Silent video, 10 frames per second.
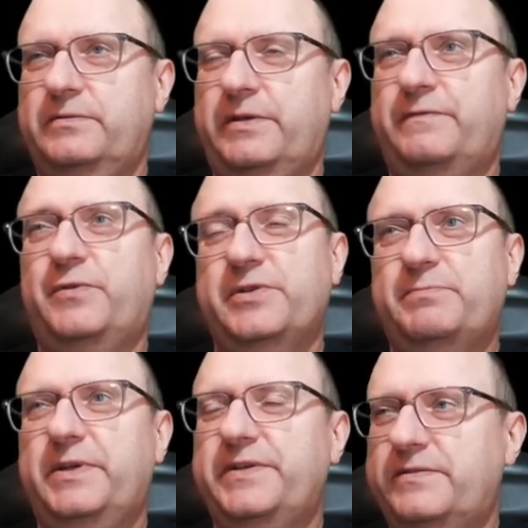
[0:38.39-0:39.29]
In
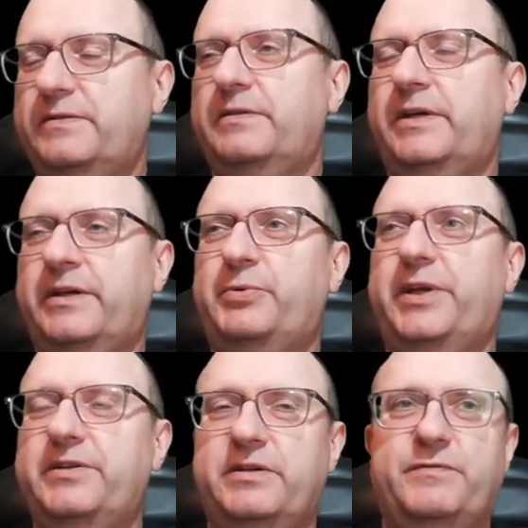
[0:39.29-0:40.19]
first place, I
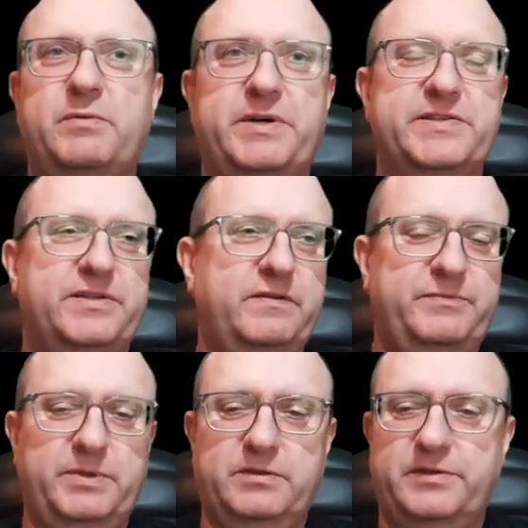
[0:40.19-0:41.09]
created it for
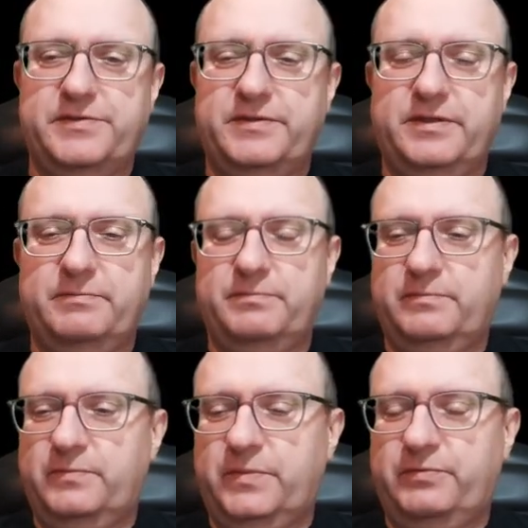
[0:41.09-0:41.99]
myself because I'm